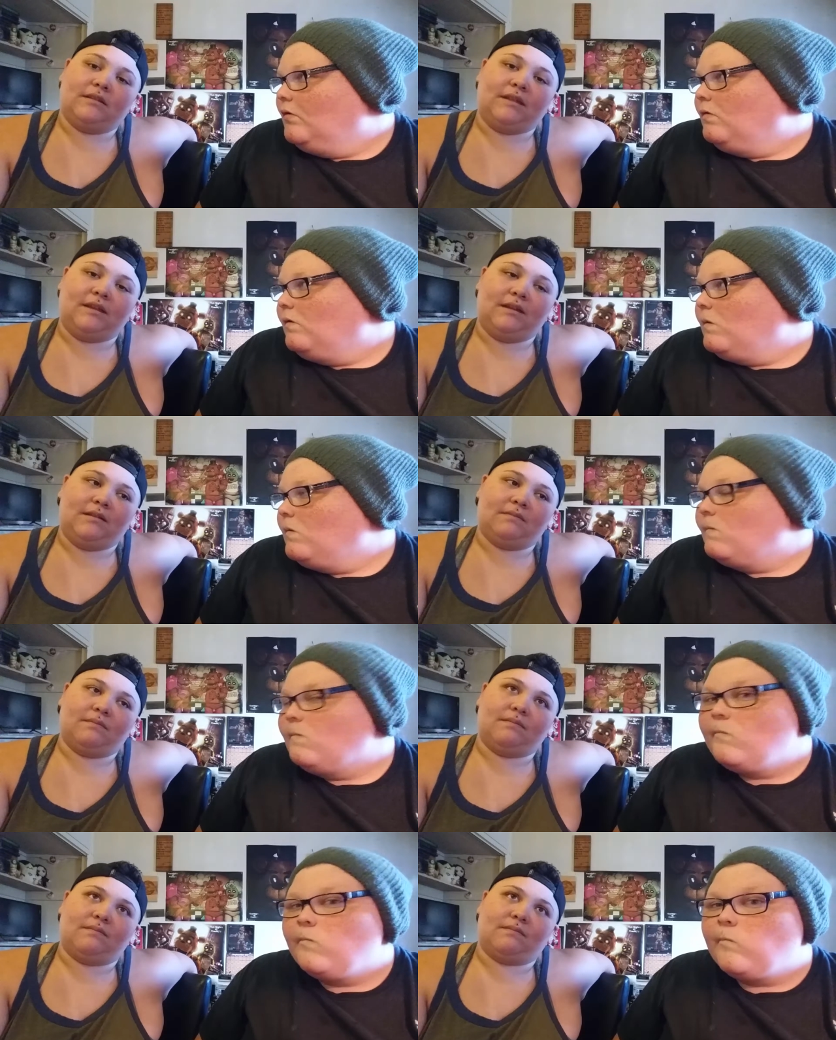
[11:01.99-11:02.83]
Speaker 1: The
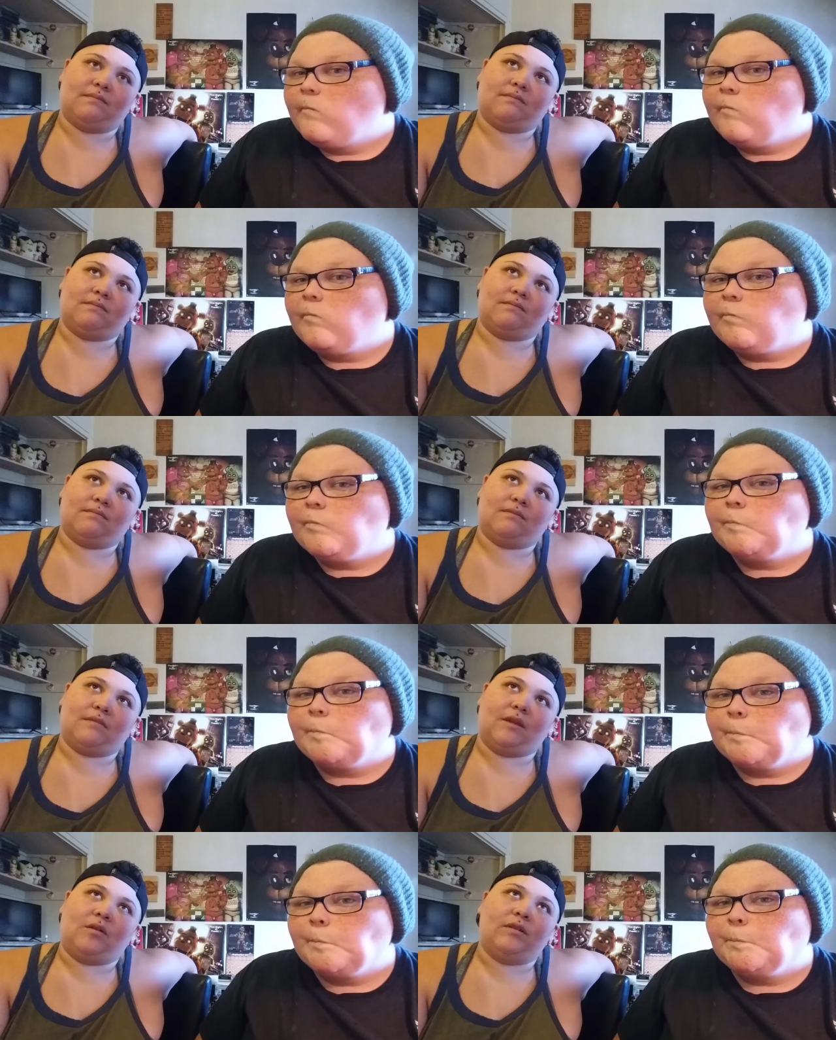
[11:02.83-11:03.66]

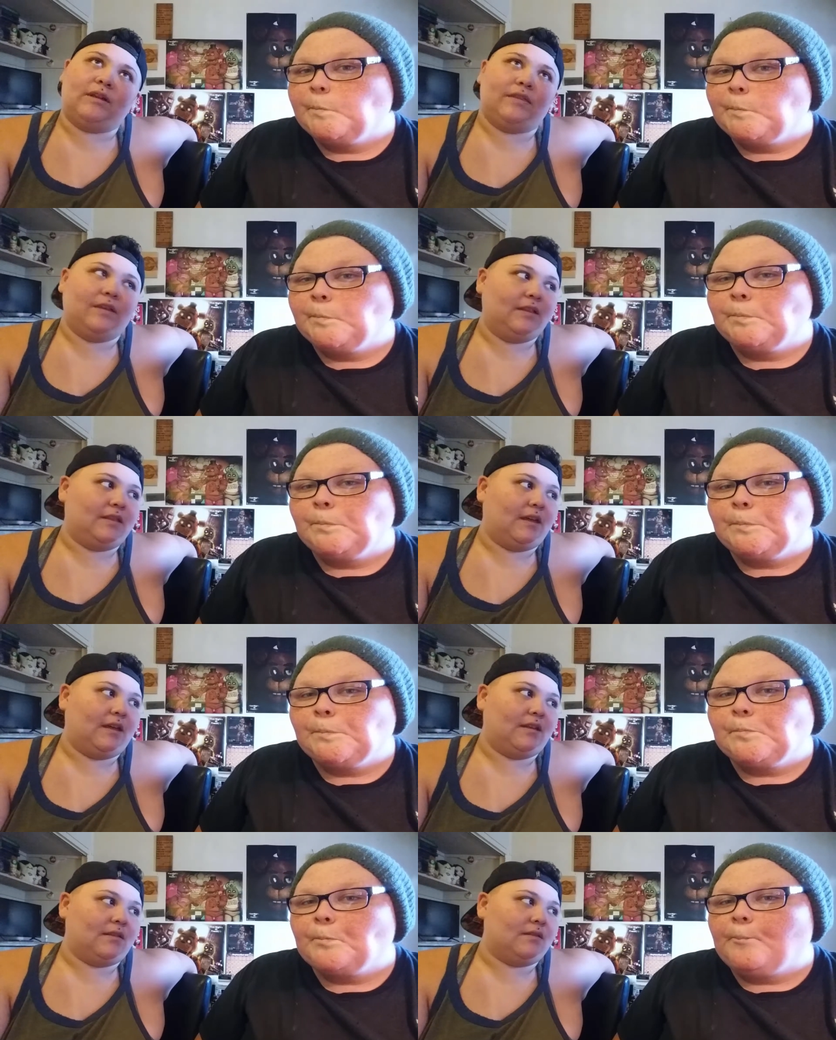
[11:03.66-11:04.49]
only thing
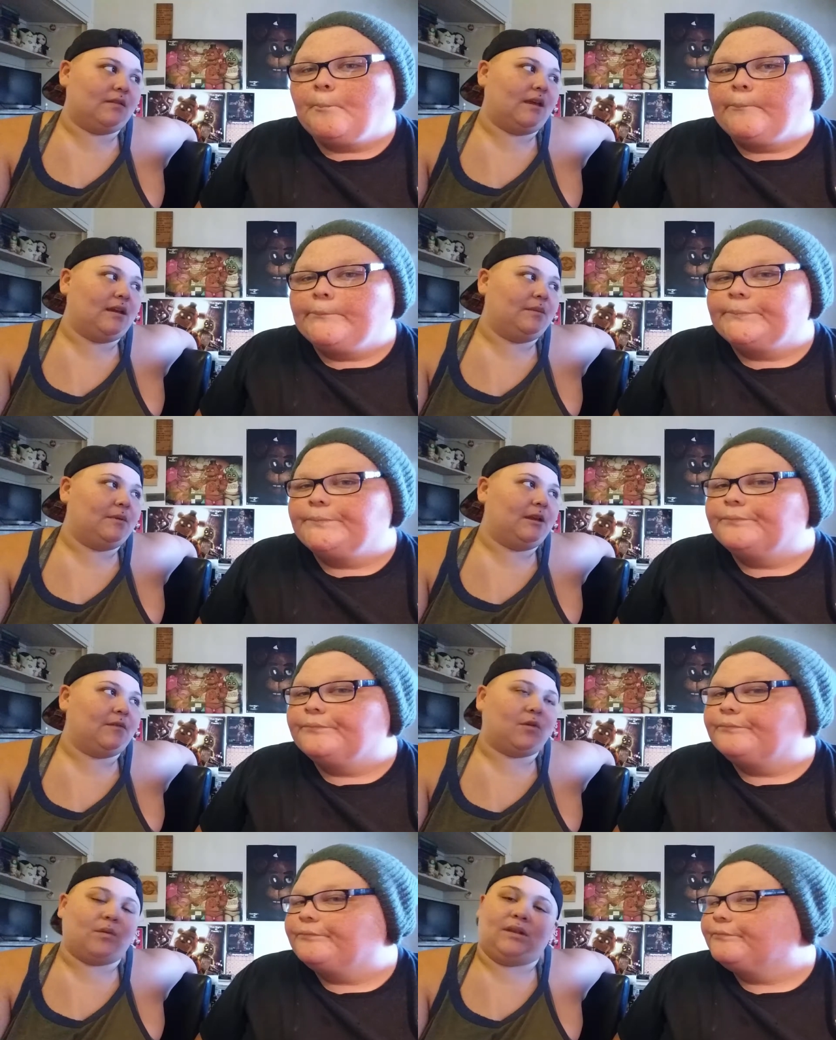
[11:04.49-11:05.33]
that anybody
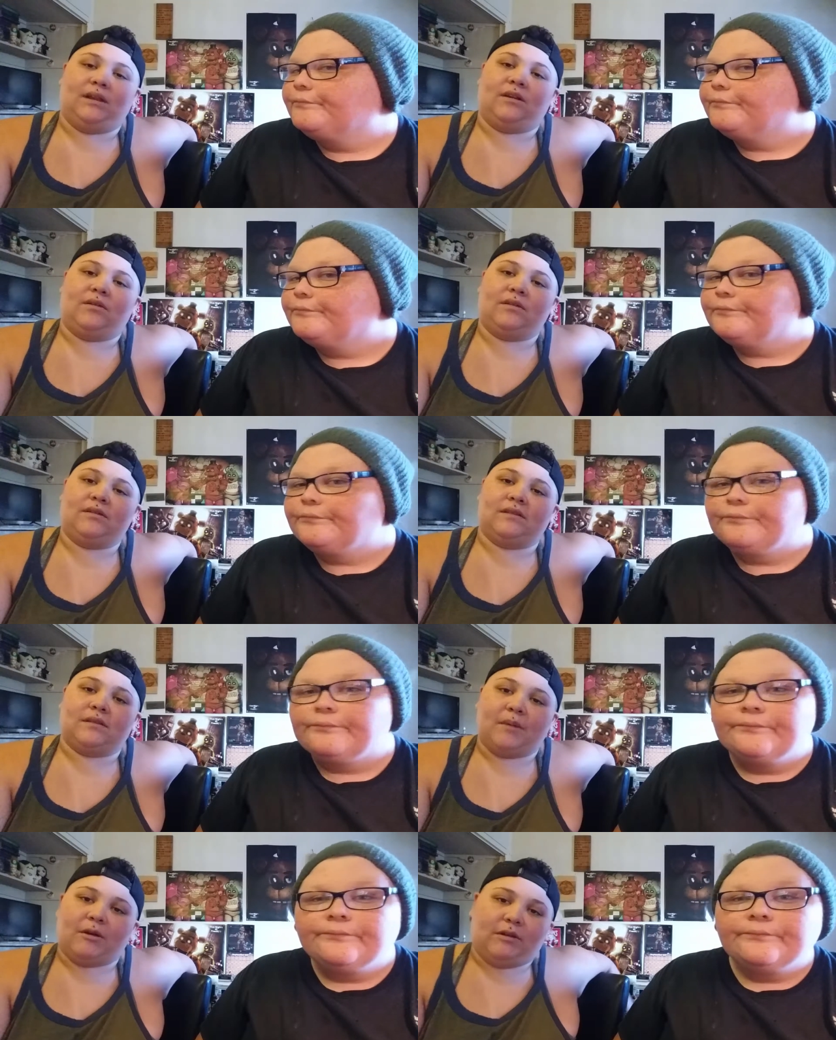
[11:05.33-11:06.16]
ever really
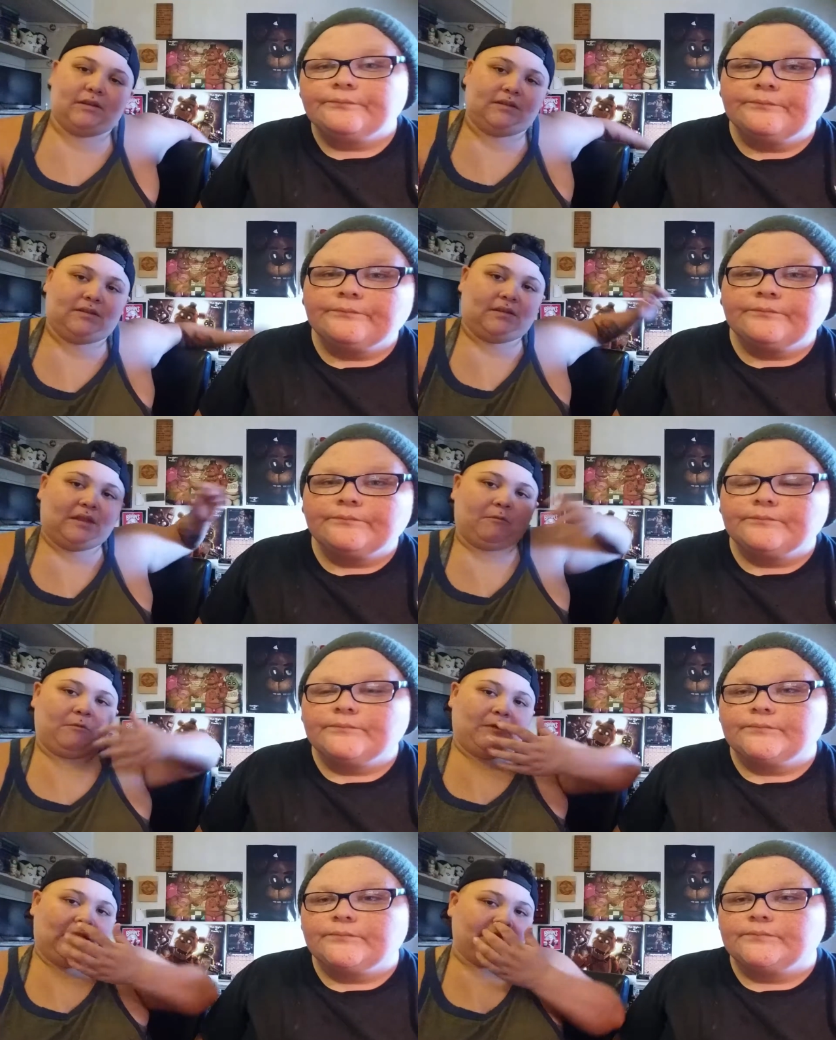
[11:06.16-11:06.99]
notices about us
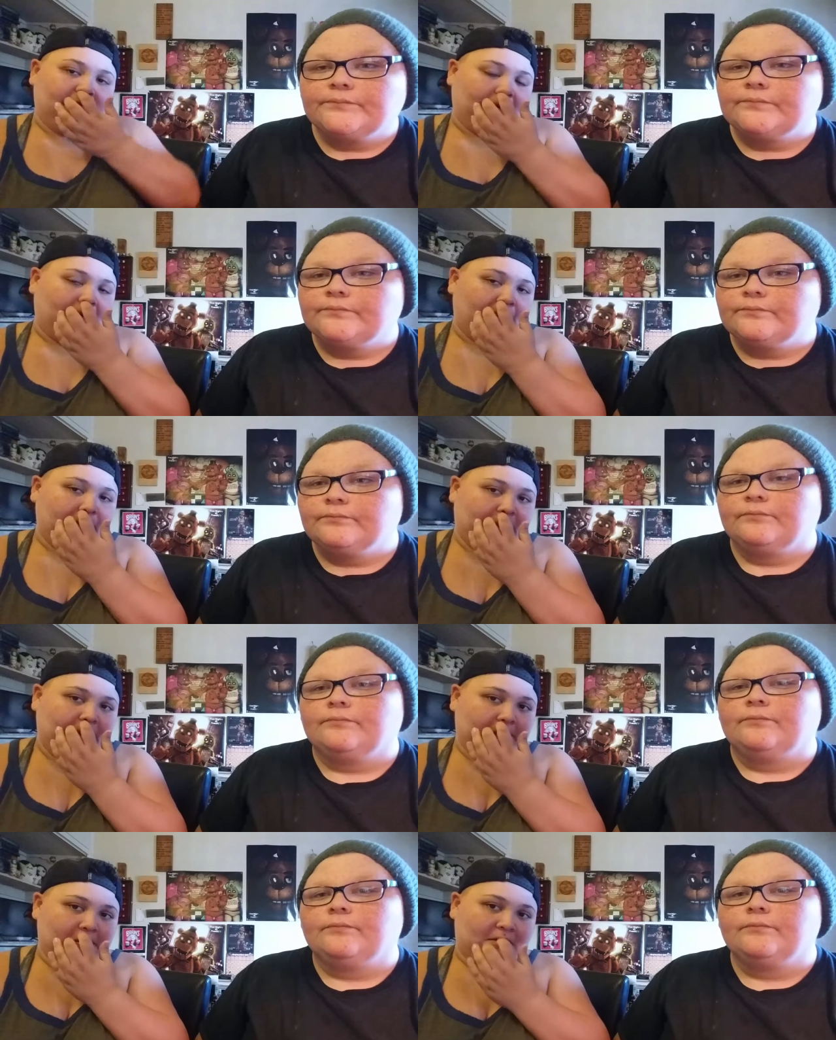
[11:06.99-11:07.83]
that we have in
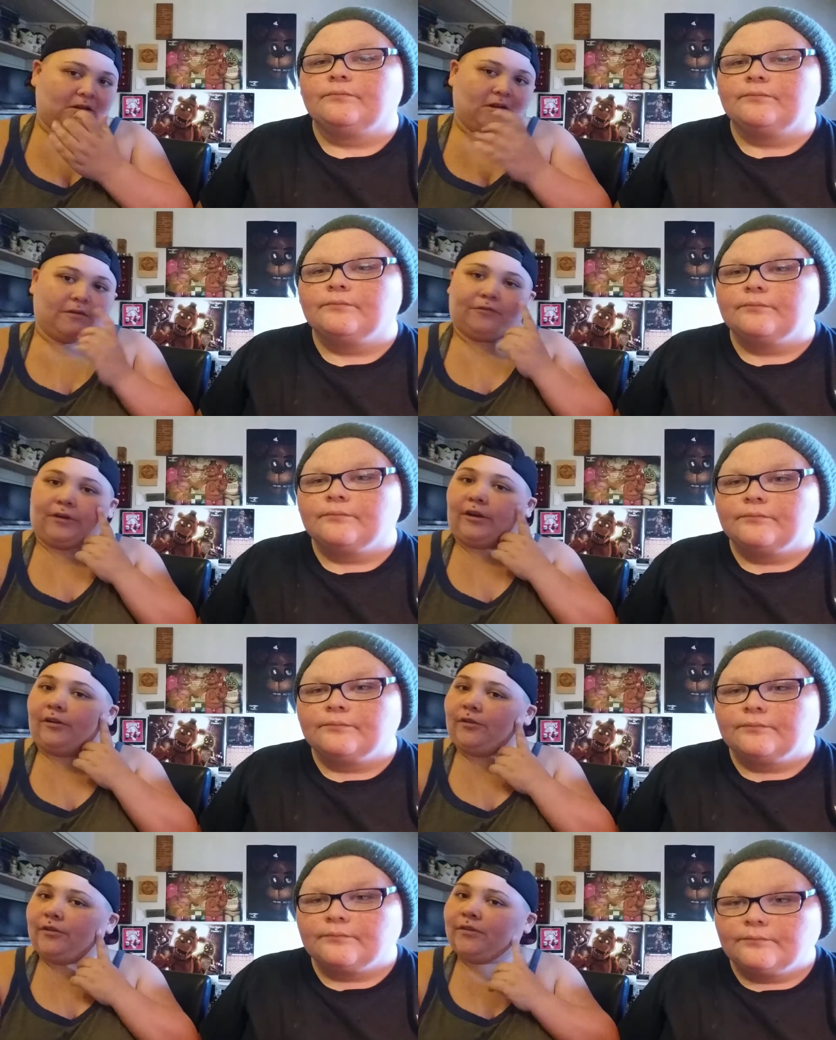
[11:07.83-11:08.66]
common is our
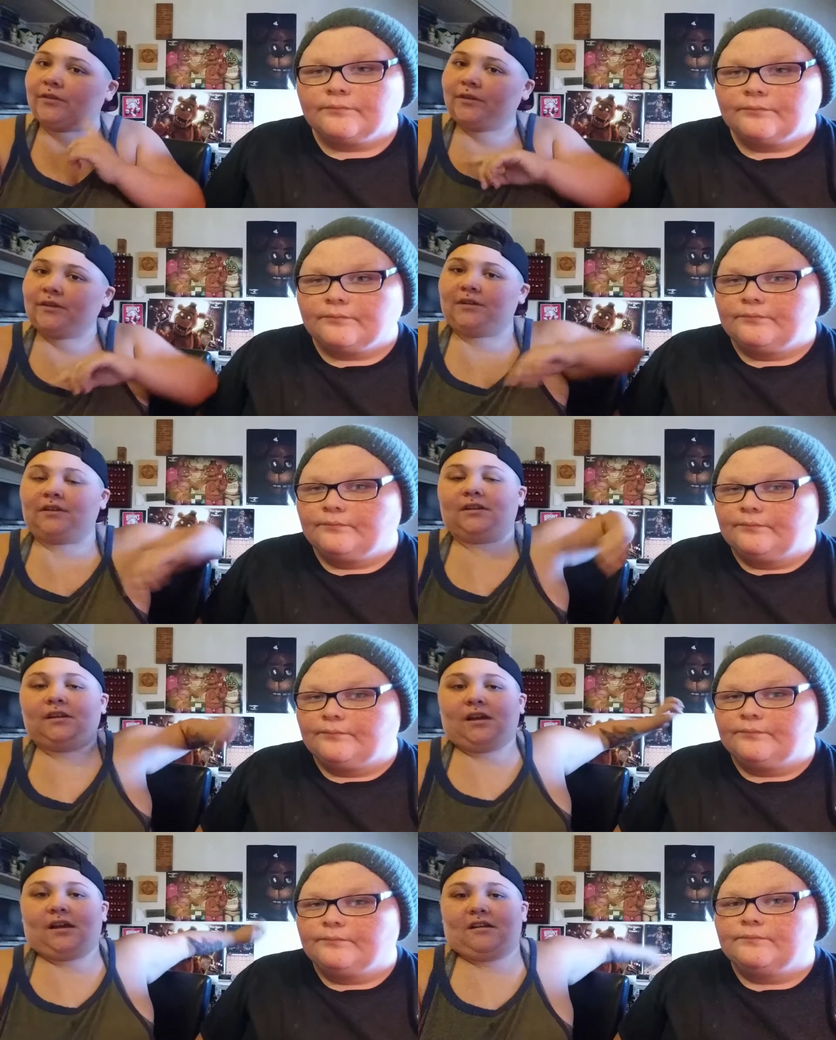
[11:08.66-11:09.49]
freckles.
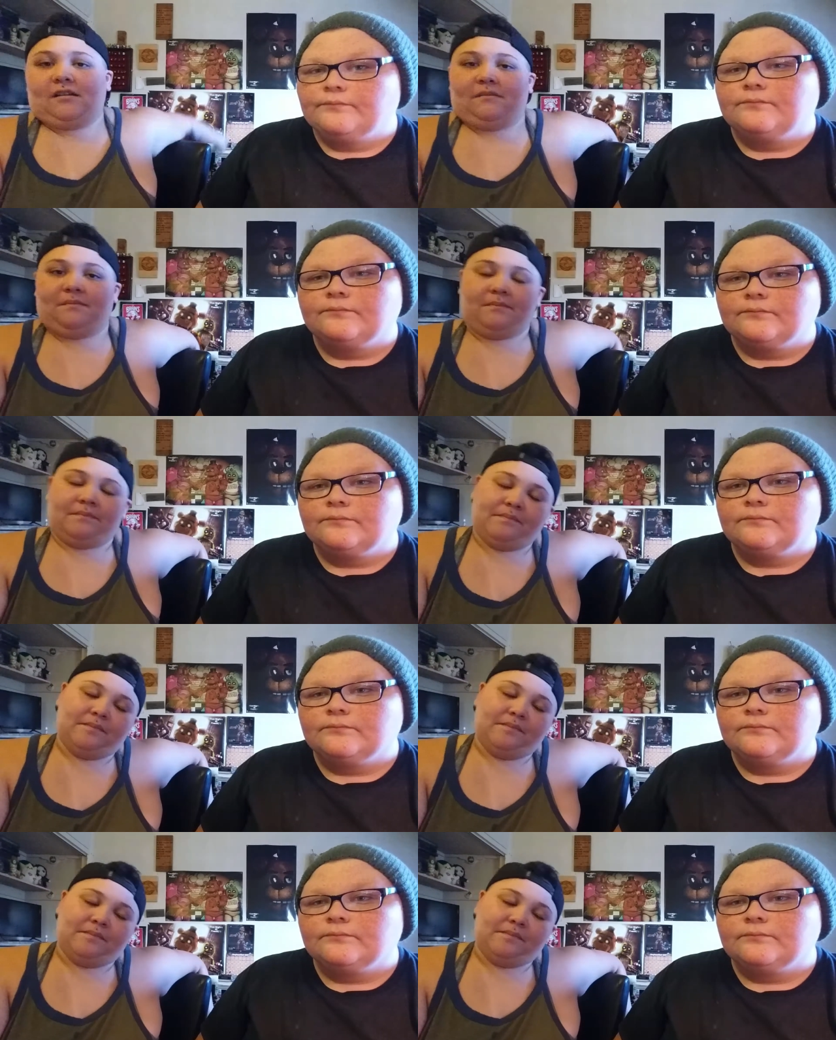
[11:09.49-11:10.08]
Mm-hmm.